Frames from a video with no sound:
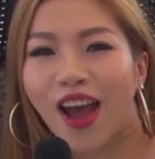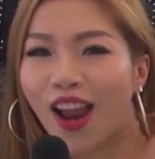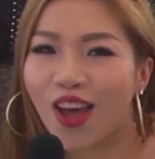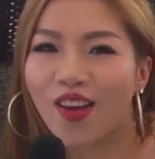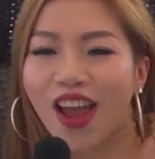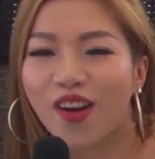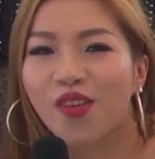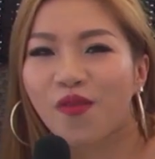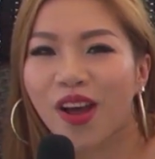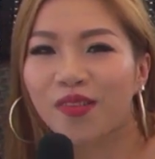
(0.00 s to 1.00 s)
Hello
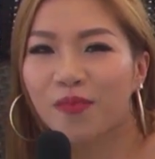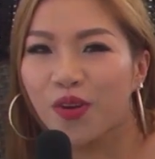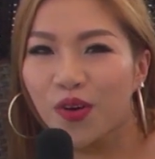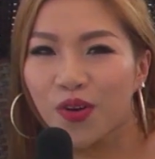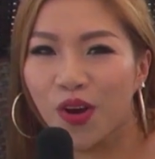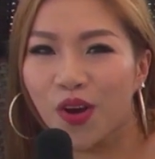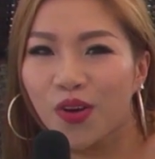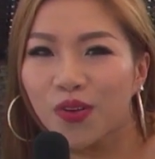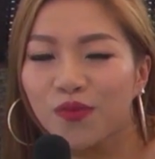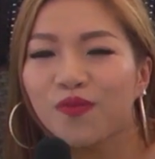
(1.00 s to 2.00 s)
everyone, I'm
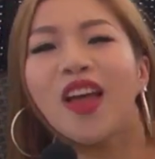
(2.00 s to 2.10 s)
Coco.